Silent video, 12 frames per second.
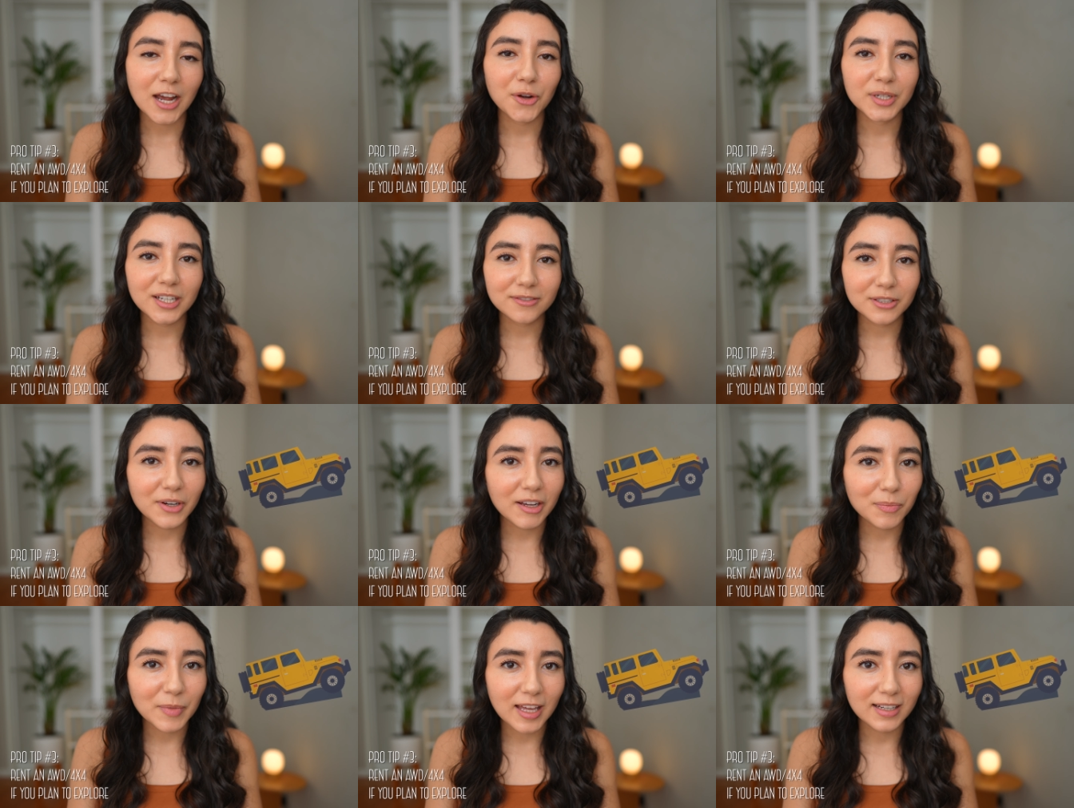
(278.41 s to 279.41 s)
I would definitely
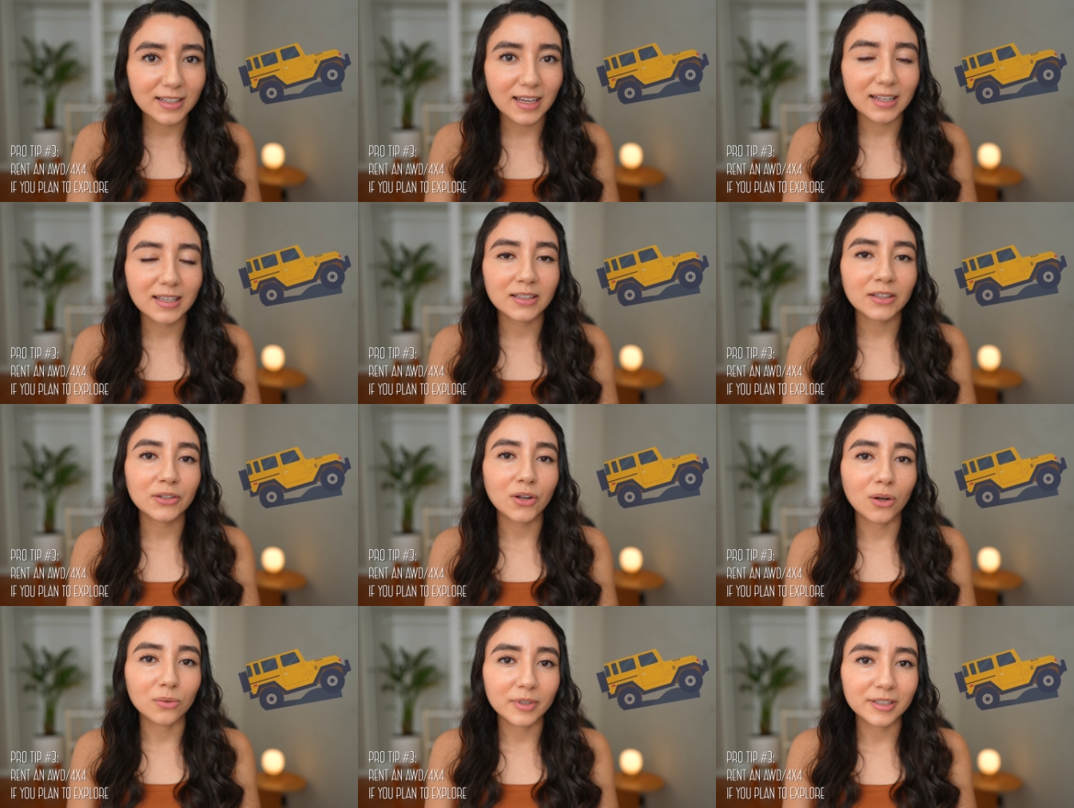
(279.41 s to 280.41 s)
recommend getting an
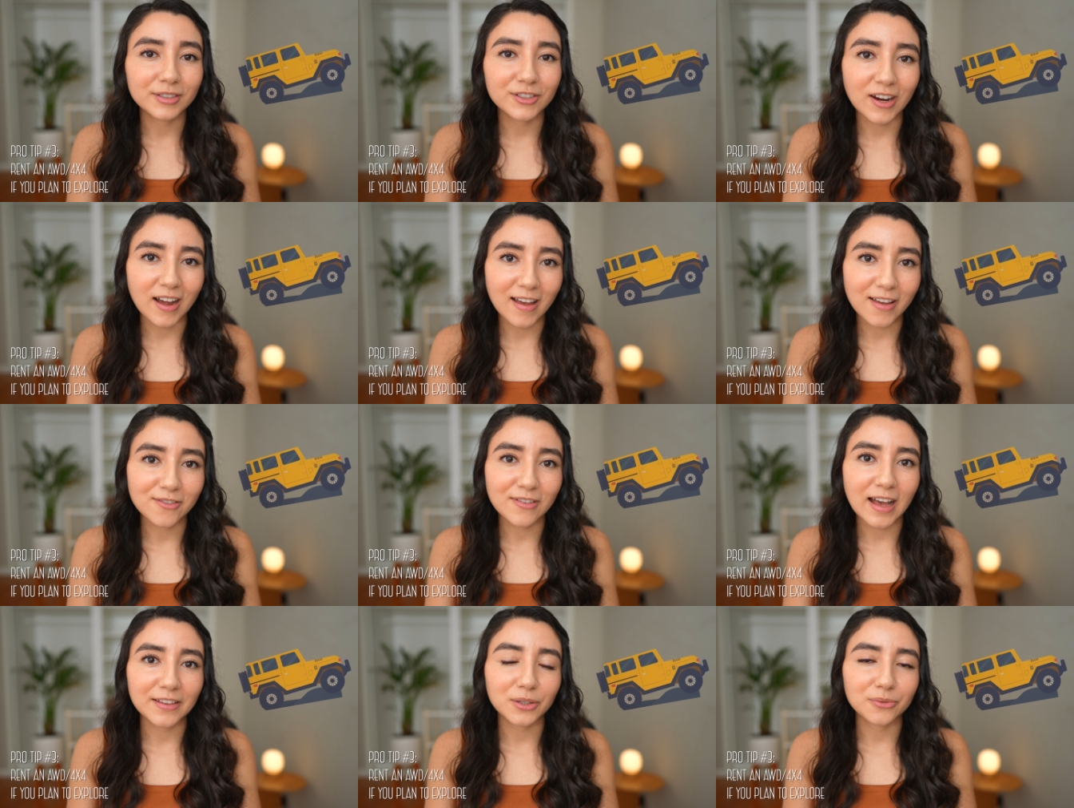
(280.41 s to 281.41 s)
all-wheel drive
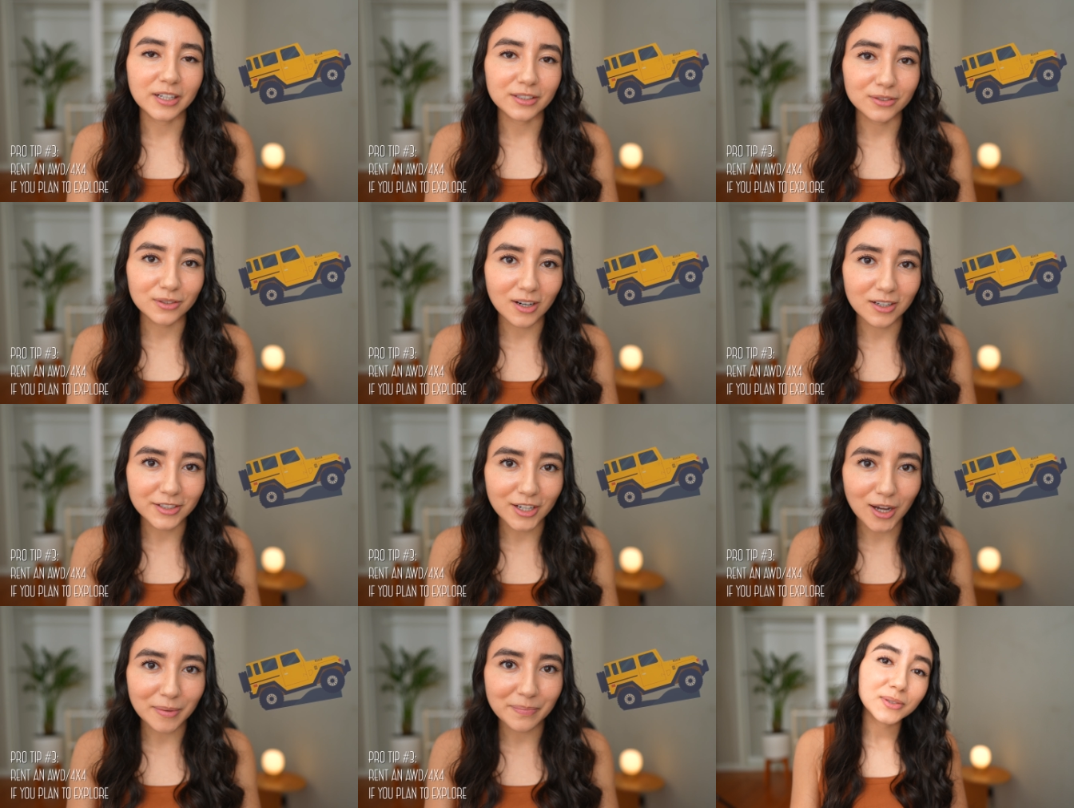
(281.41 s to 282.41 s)
at the rental car
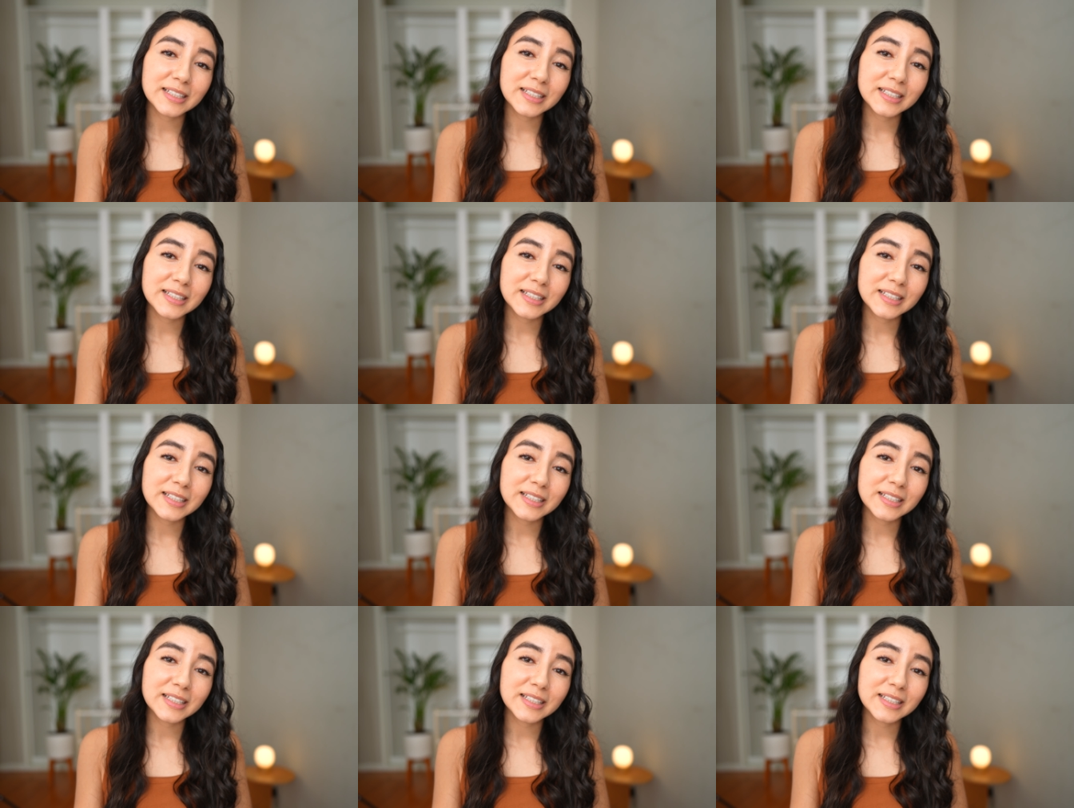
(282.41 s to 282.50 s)
shop.